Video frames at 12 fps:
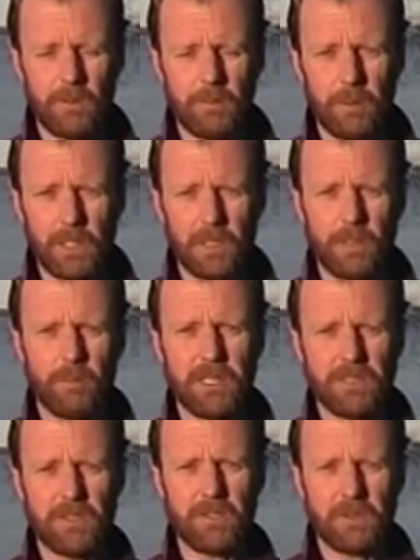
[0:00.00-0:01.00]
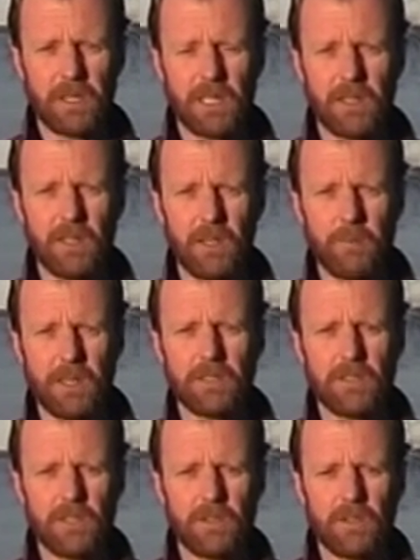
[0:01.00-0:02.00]
build muscle strength and
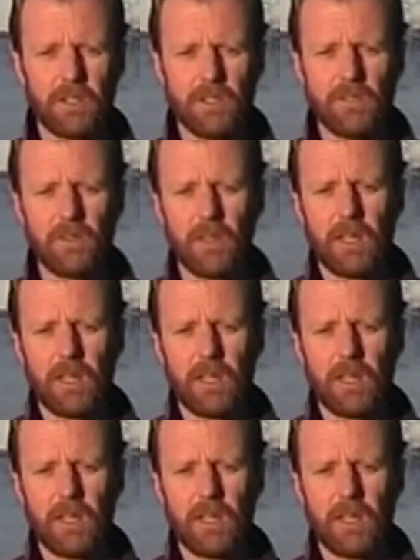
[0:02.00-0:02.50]
muscle endurance,